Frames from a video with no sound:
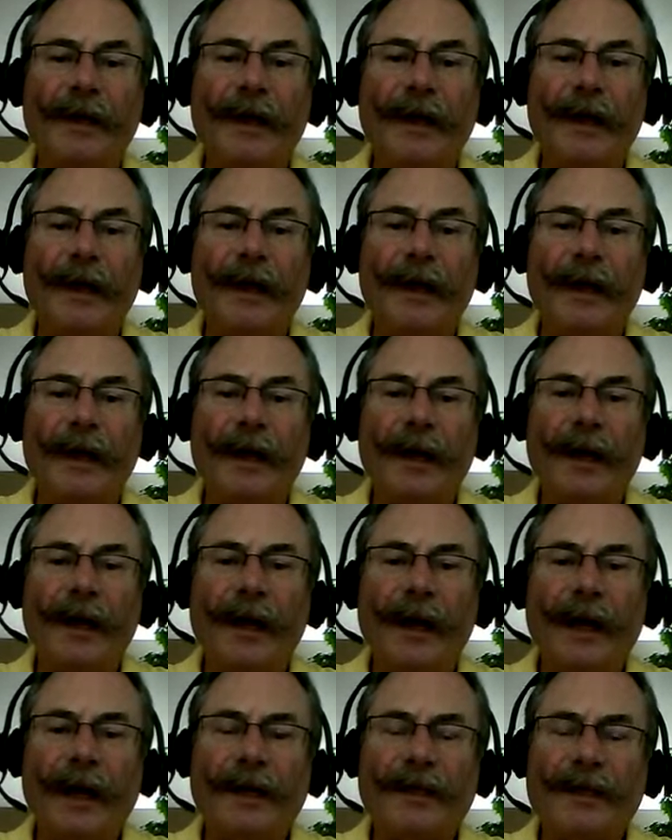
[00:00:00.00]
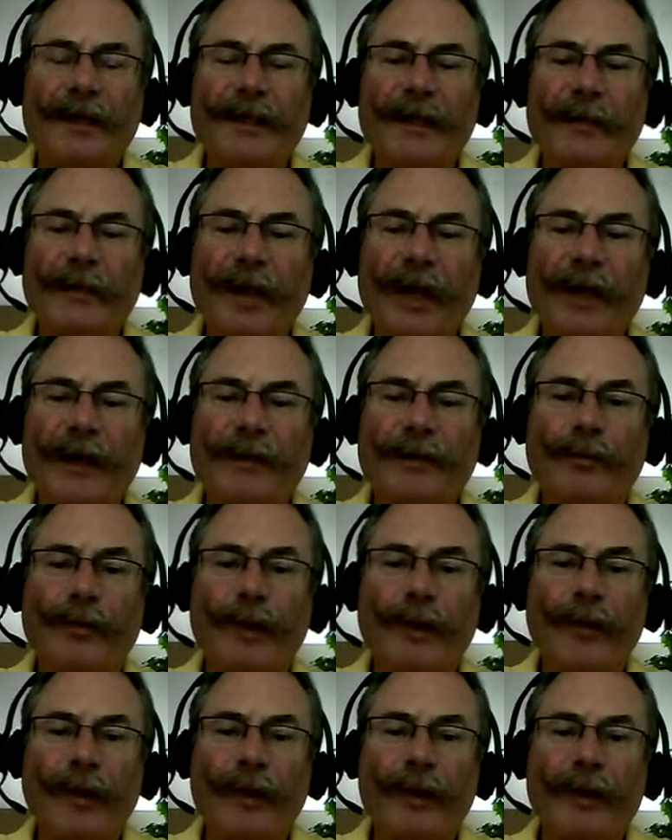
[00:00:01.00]
As I said, because
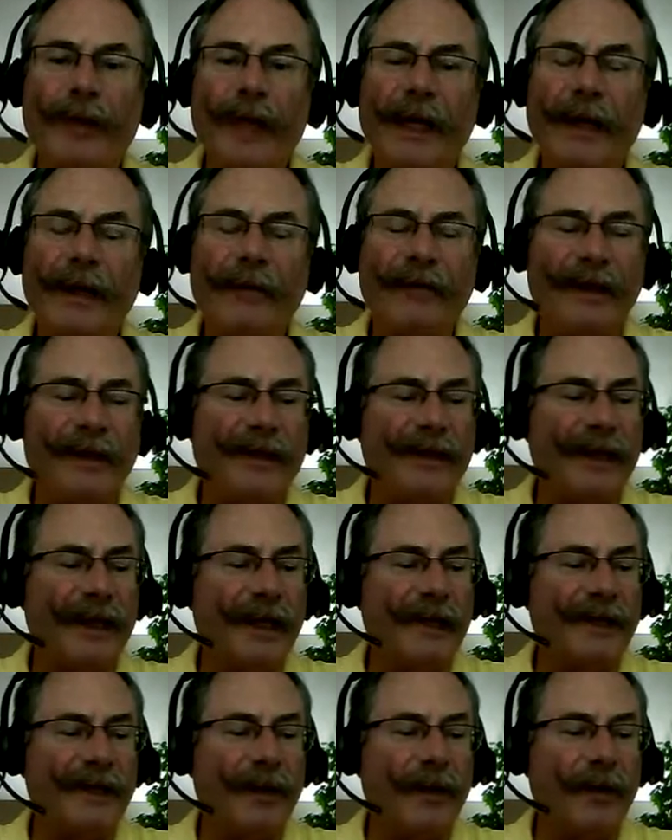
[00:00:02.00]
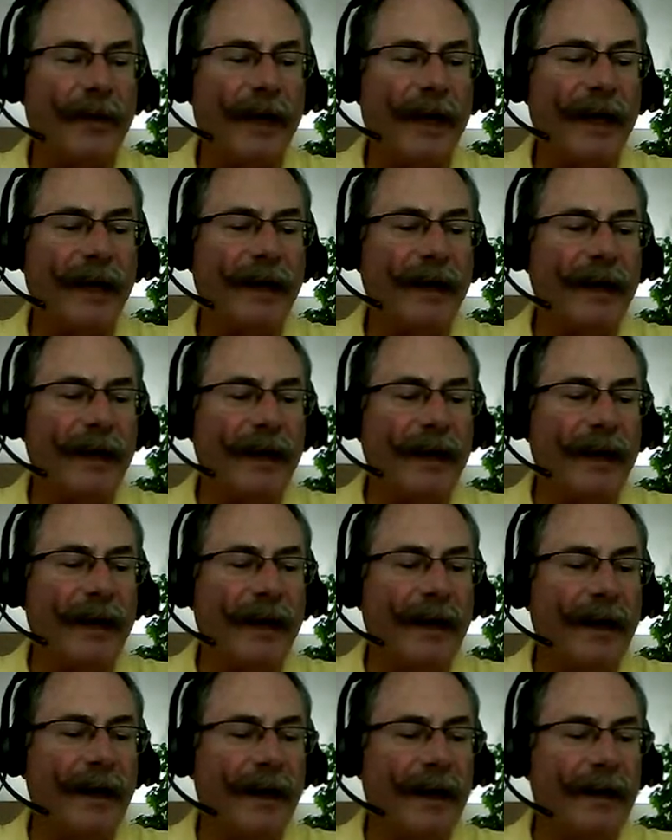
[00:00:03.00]
we're taking vegetation away,
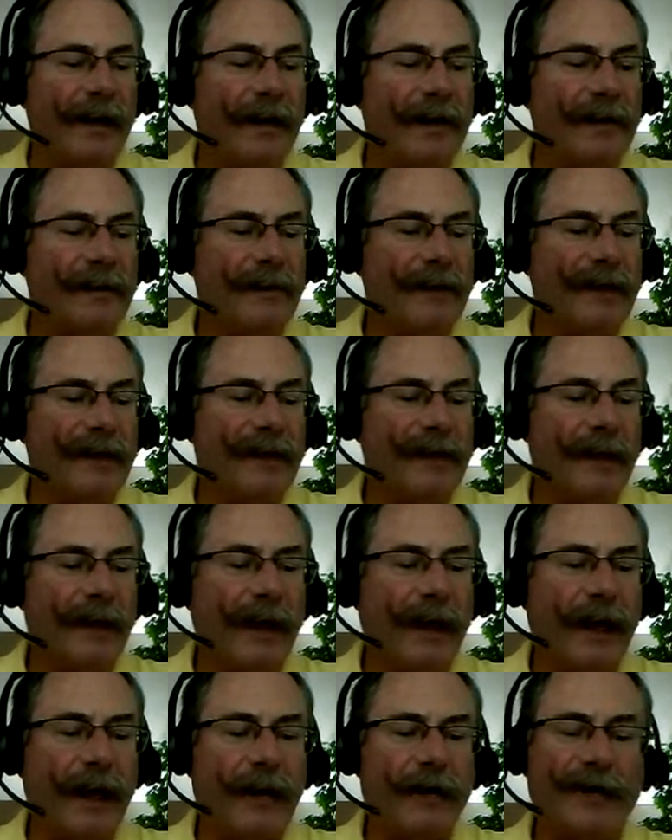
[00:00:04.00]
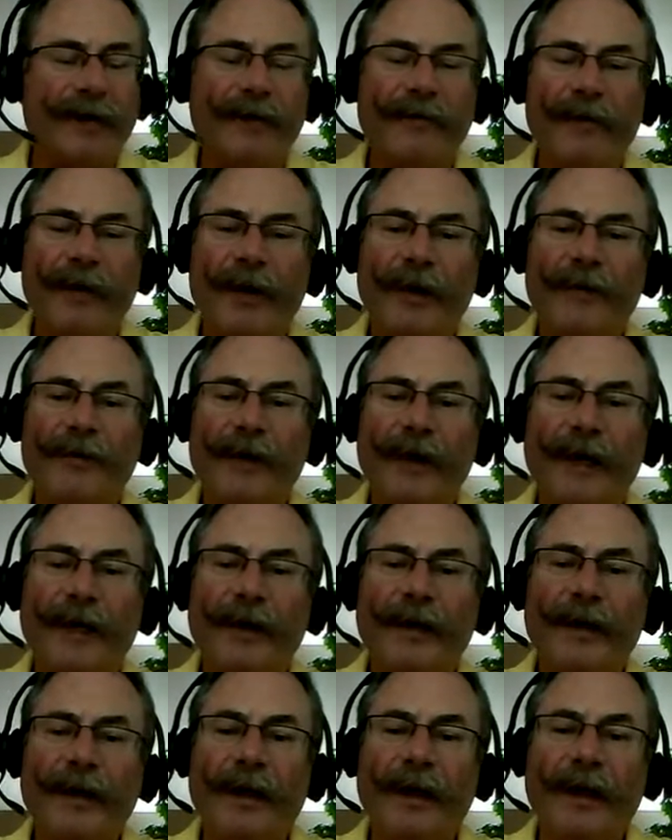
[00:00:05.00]
and this was a study I was involved in,
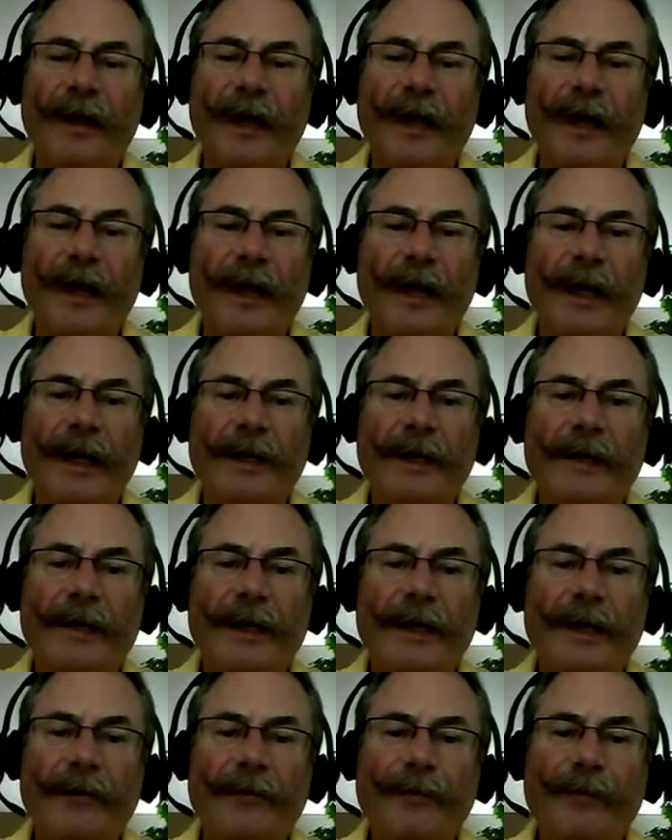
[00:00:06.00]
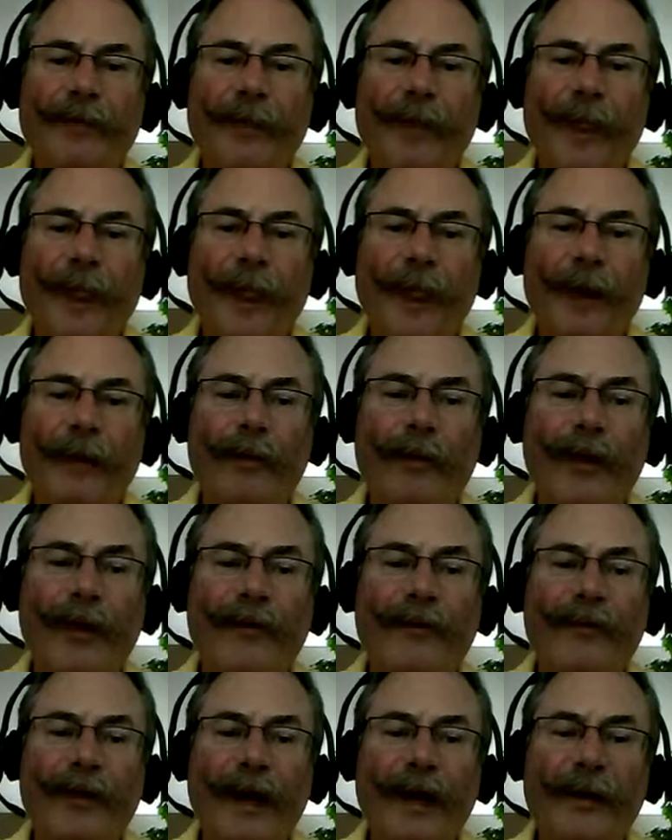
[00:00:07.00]
and we
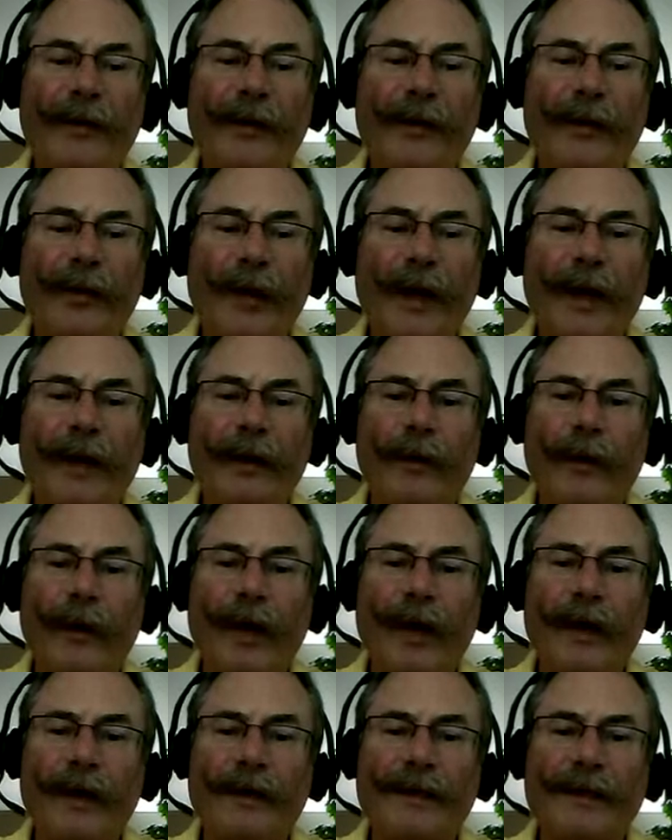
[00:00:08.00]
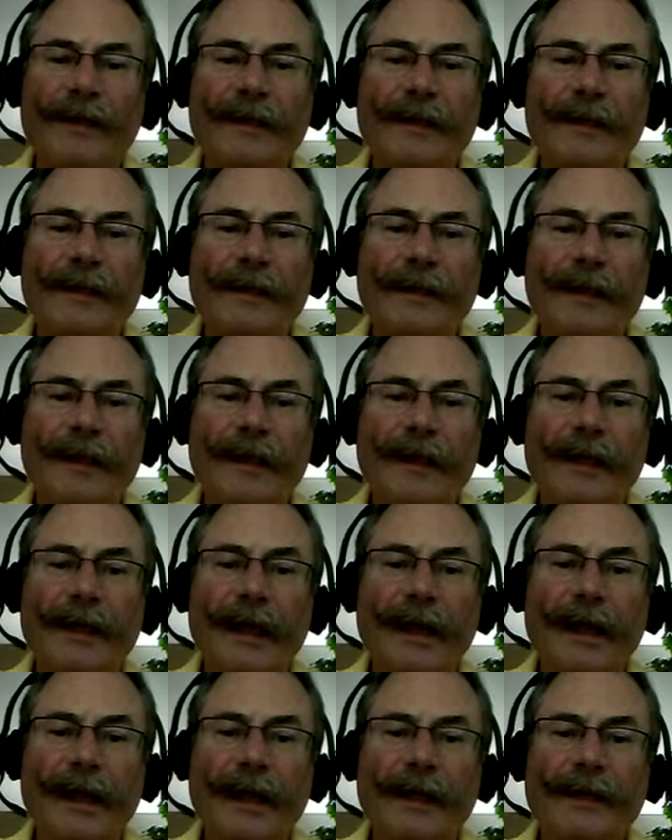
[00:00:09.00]
found the right-of-ways did
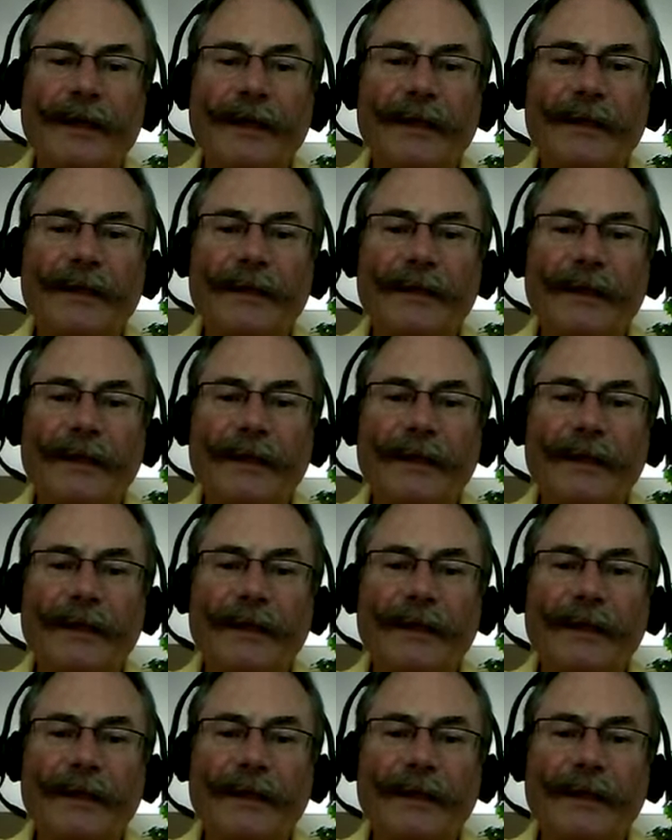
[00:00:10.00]
not